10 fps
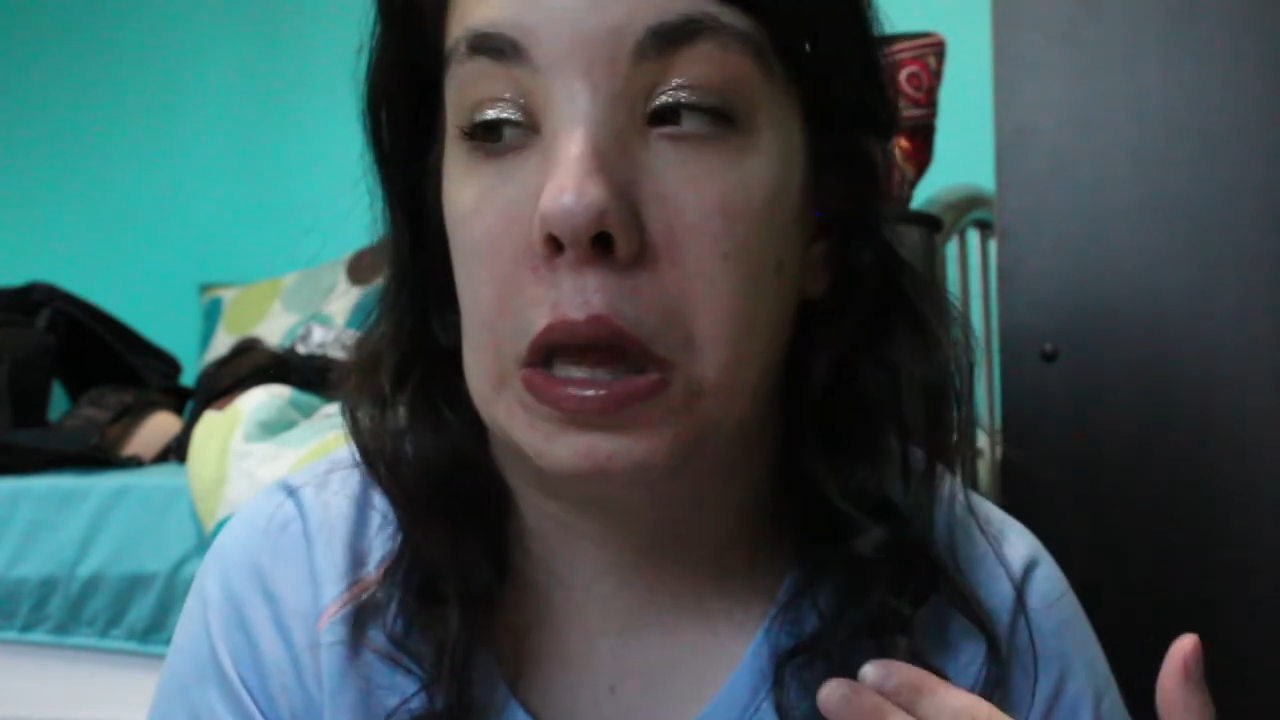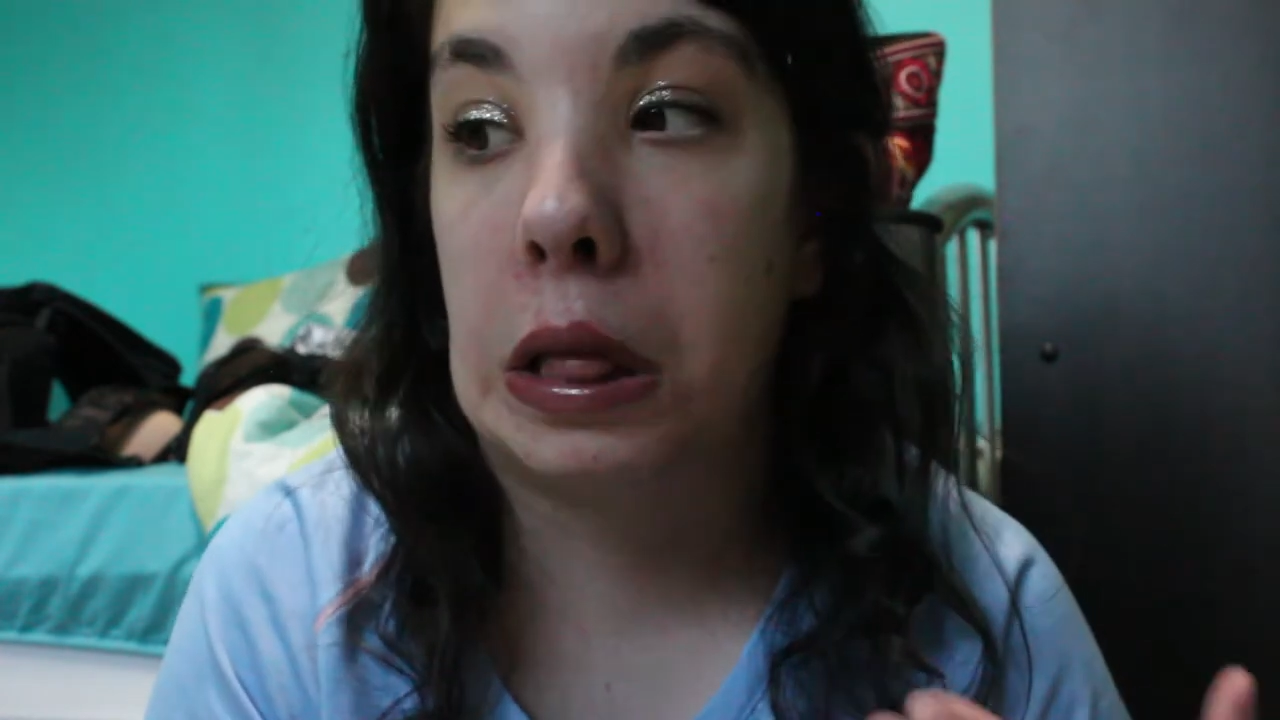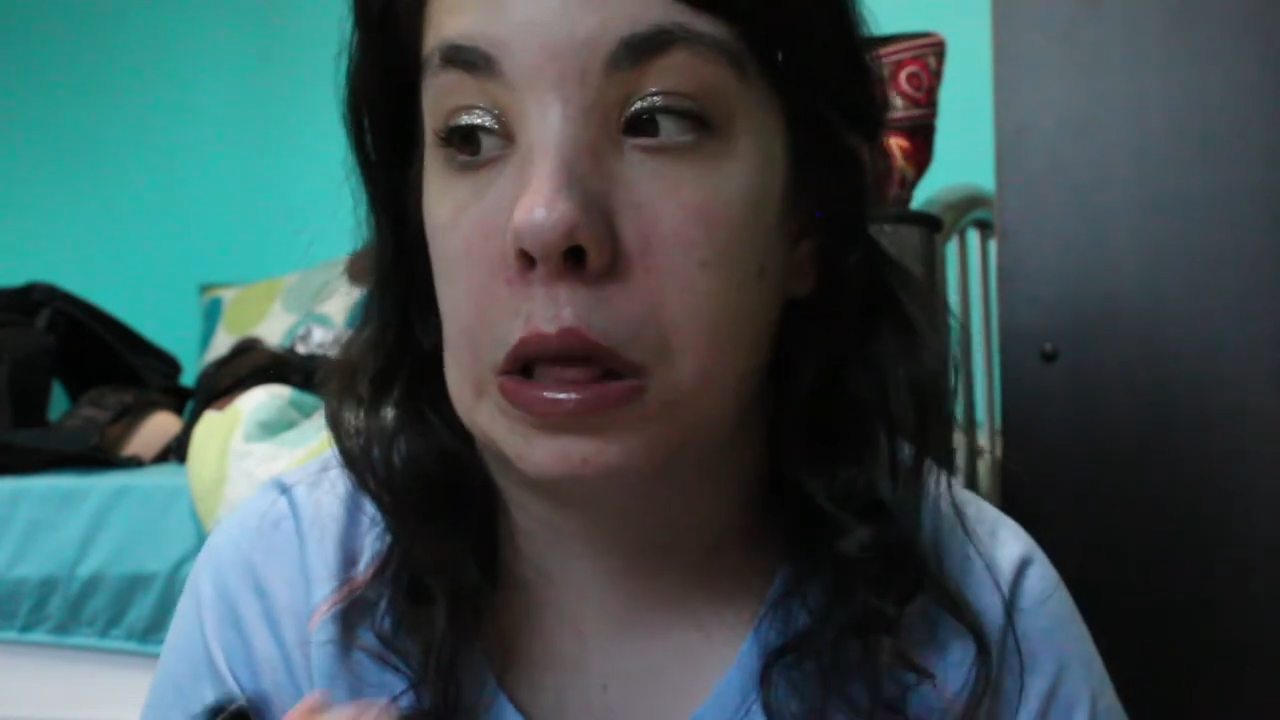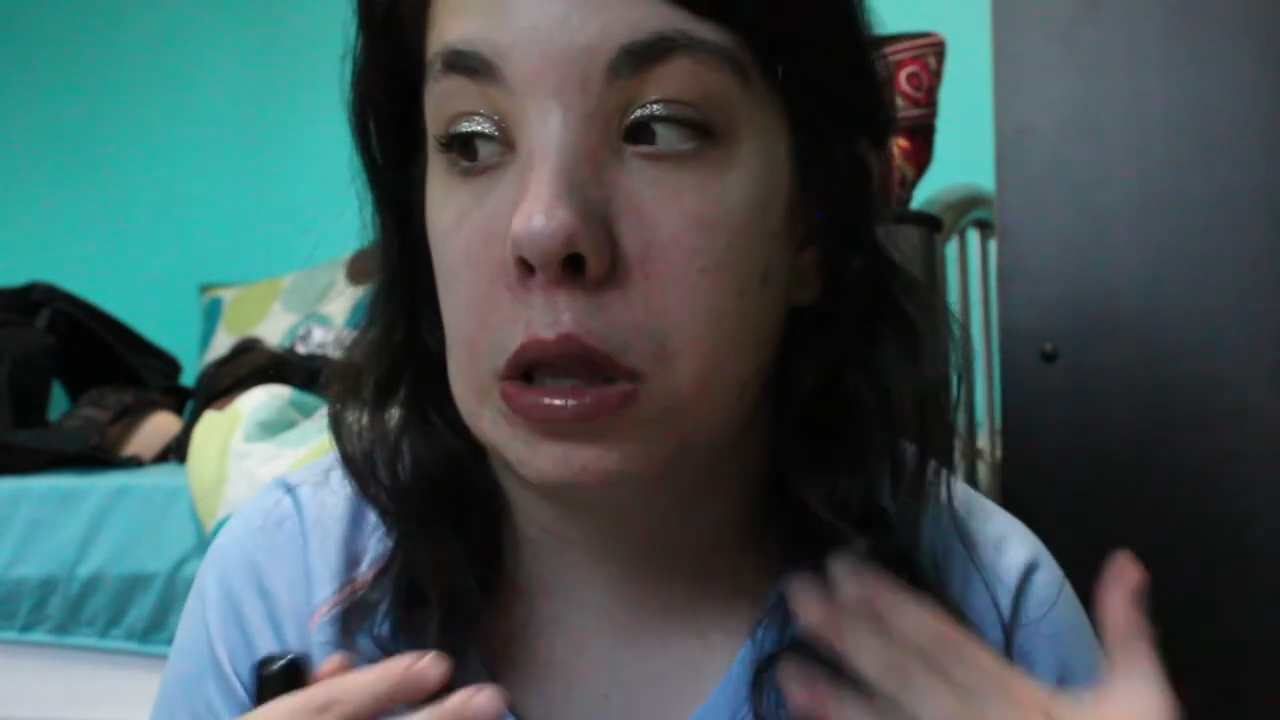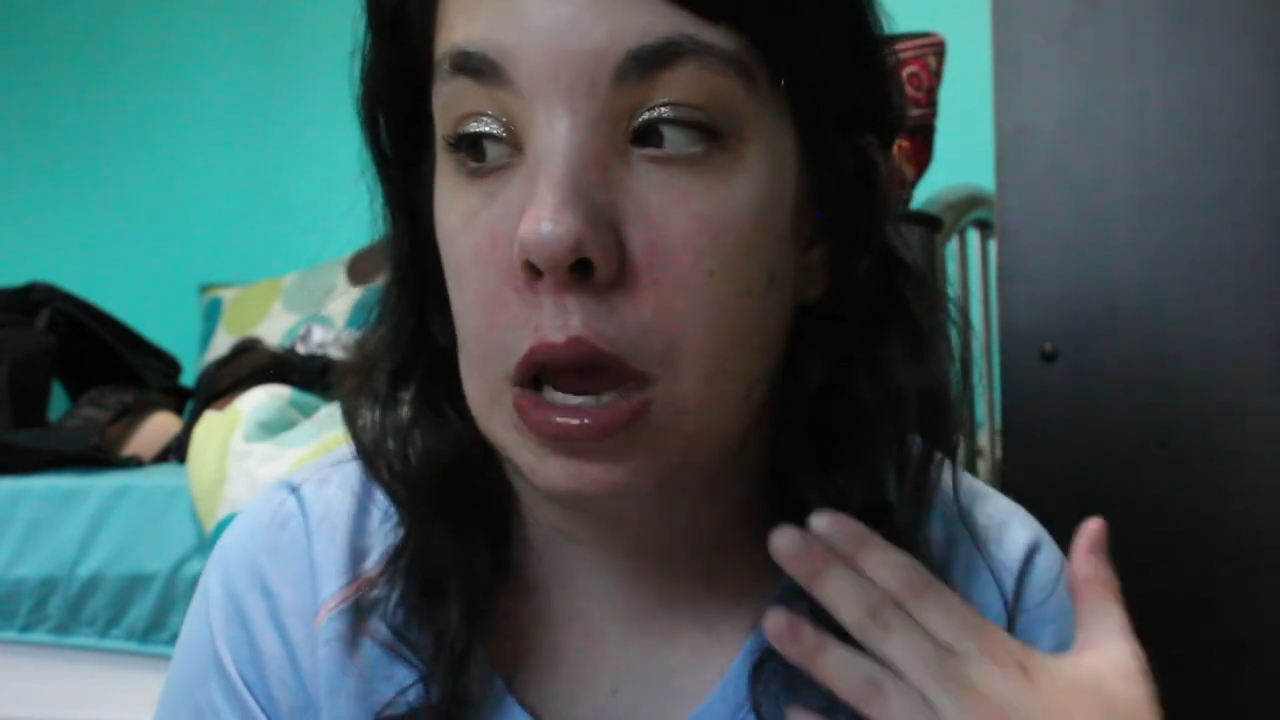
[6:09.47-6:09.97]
like the